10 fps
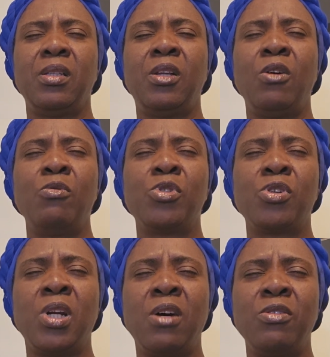The Lord will
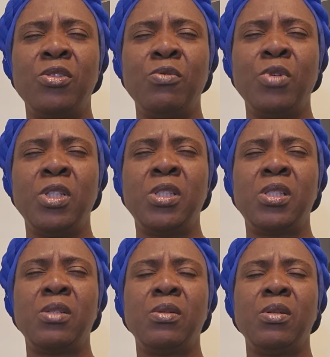surround you
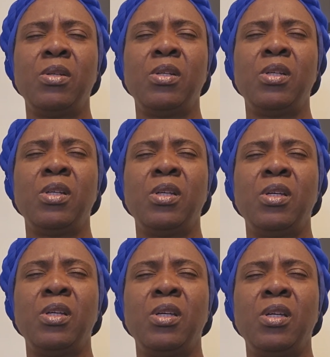with
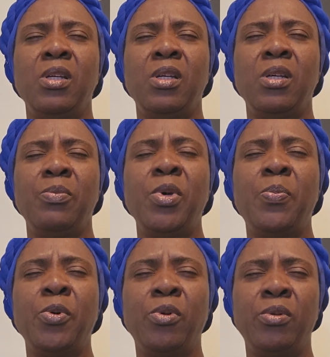
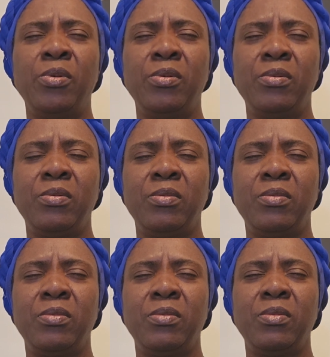people
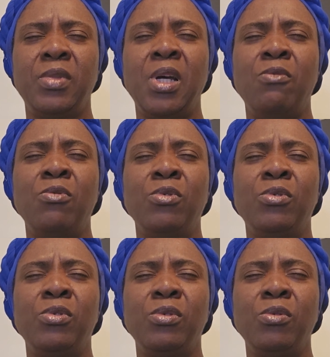that would
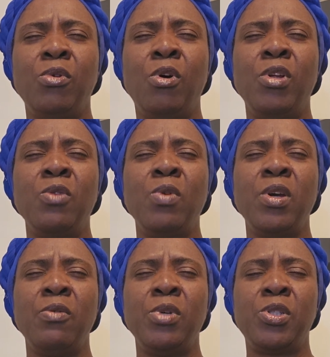go all the
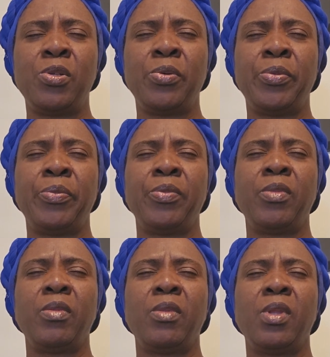way with you.
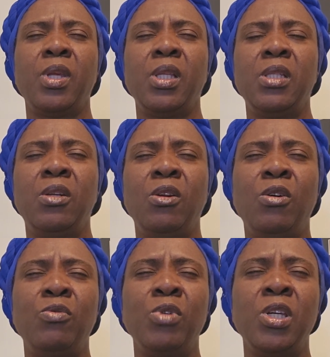The
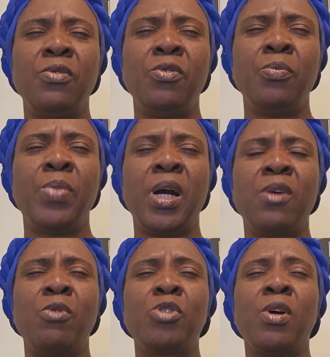Lord will give you
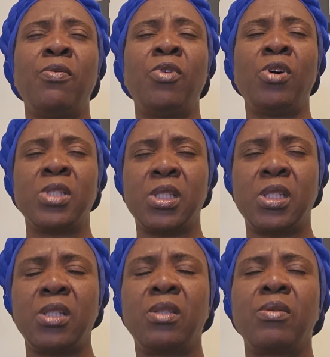back what you have lost.